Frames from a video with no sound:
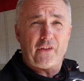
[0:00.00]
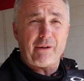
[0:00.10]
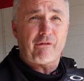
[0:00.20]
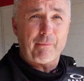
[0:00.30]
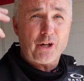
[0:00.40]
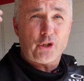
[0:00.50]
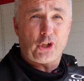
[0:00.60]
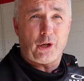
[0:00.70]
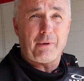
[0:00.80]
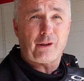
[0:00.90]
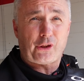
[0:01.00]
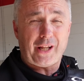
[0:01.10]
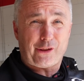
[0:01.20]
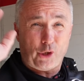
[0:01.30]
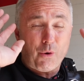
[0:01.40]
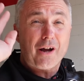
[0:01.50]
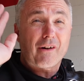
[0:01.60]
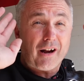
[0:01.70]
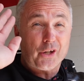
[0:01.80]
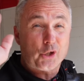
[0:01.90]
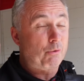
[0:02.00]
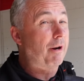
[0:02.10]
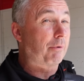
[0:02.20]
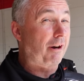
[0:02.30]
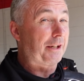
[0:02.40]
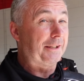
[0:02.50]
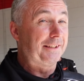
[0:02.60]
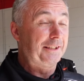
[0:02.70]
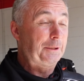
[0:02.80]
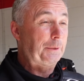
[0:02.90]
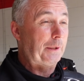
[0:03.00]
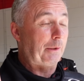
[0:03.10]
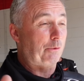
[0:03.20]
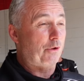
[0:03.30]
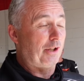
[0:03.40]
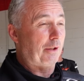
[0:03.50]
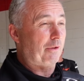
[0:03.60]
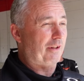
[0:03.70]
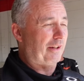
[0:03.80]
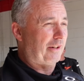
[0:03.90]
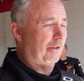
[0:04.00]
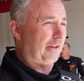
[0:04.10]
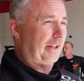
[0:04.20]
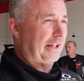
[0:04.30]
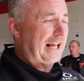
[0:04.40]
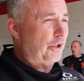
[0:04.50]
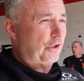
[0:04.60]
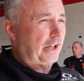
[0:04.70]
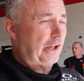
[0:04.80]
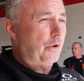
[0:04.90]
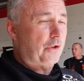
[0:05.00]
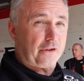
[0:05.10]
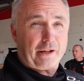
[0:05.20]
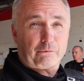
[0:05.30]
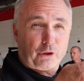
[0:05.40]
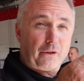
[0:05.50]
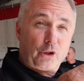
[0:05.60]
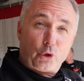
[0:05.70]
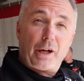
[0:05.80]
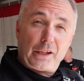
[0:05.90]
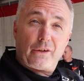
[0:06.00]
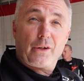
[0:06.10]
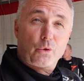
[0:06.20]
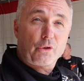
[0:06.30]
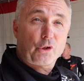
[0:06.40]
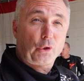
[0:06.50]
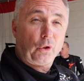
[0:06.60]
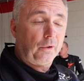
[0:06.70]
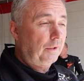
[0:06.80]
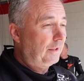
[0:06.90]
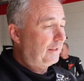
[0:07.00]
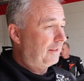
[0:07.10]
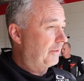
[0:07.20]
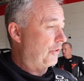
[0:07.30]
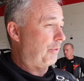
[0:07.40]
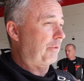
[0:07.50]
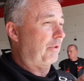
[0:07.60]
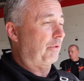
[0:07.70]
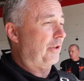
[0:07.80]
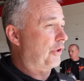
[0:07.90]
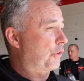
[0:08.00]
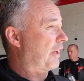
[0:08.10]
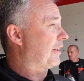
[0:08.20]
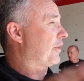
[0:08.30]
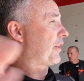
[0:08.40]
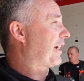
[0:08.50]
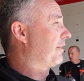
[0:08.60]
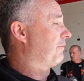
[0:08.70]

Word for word: the information coming yeah, through yeah, our yeah. eyes to our brain. Yeah. And, you know, the analogy I use is that go, the train going into a tunnel. Because when we're on the train, it's like